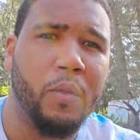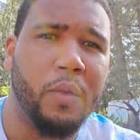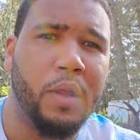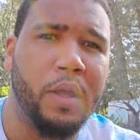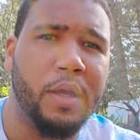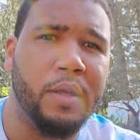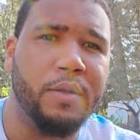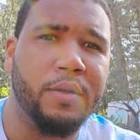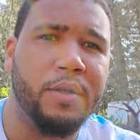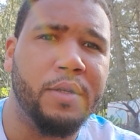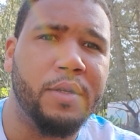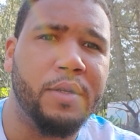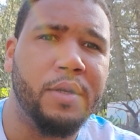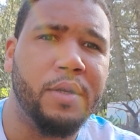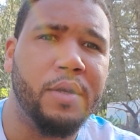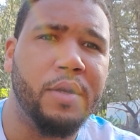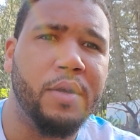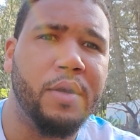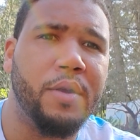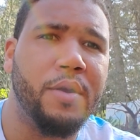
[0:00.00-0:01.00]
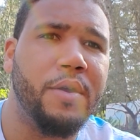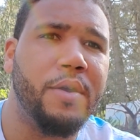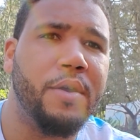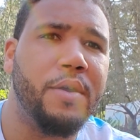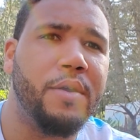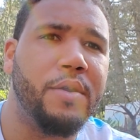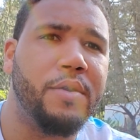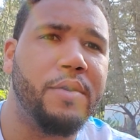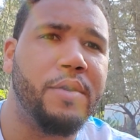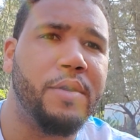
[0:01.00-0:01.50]
is
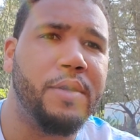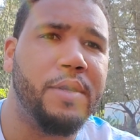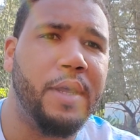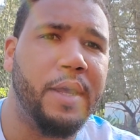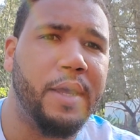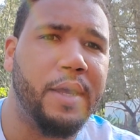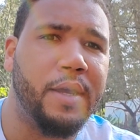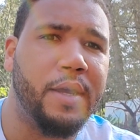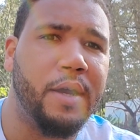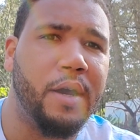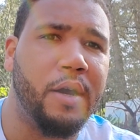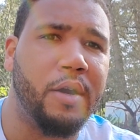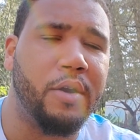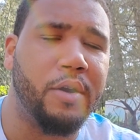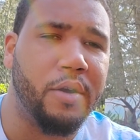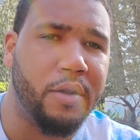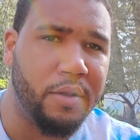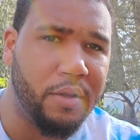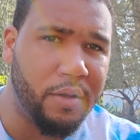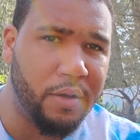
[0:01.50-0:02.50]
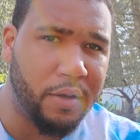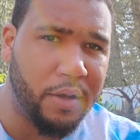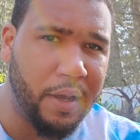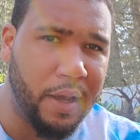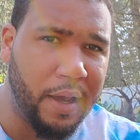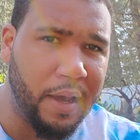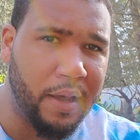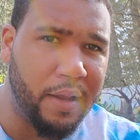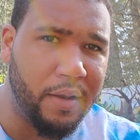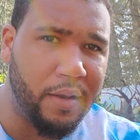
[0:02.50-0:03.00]
to take a good look
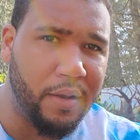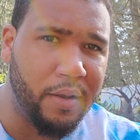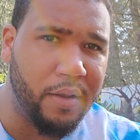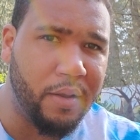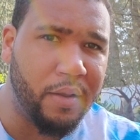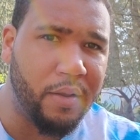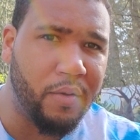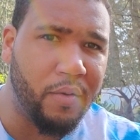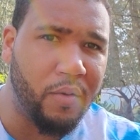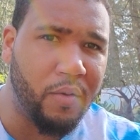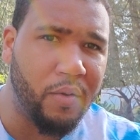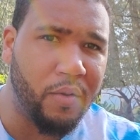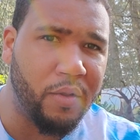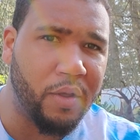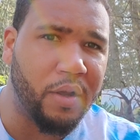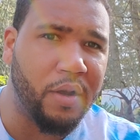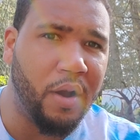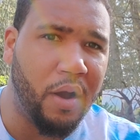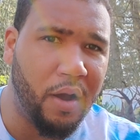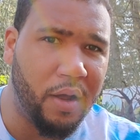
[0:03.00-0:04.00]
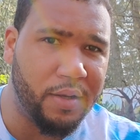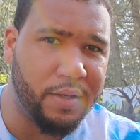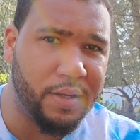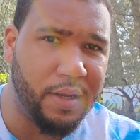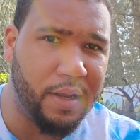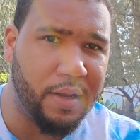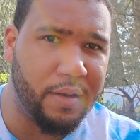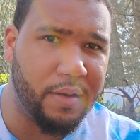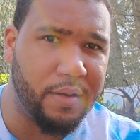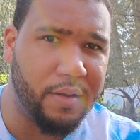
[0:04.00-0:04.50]
at the
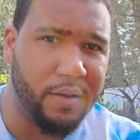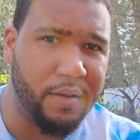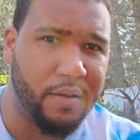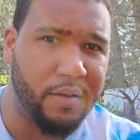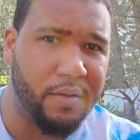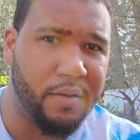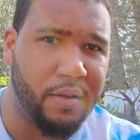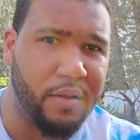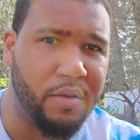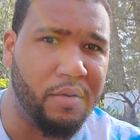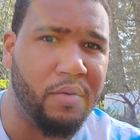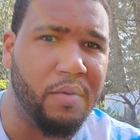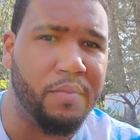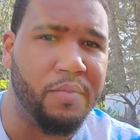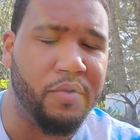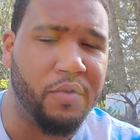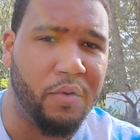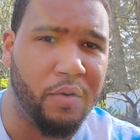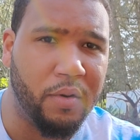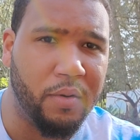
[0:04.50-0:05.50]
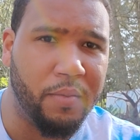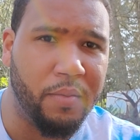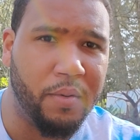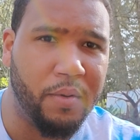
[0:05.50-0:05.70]
content that you absorb.